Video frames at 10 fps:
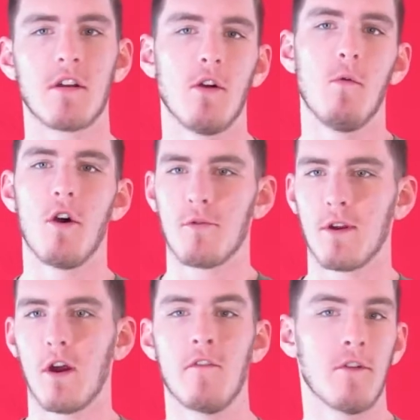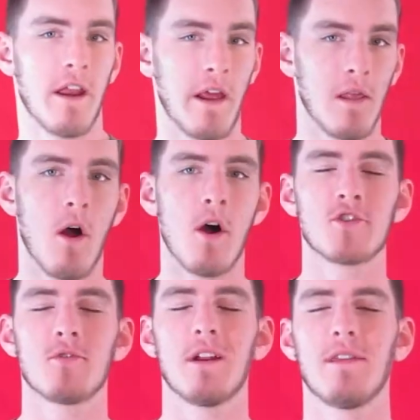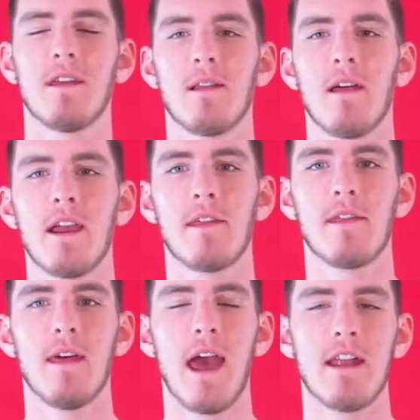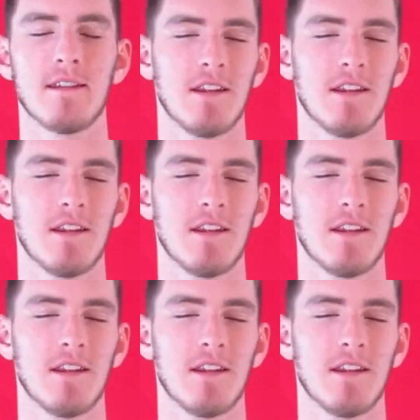go wandering off or getting lost or anything like that.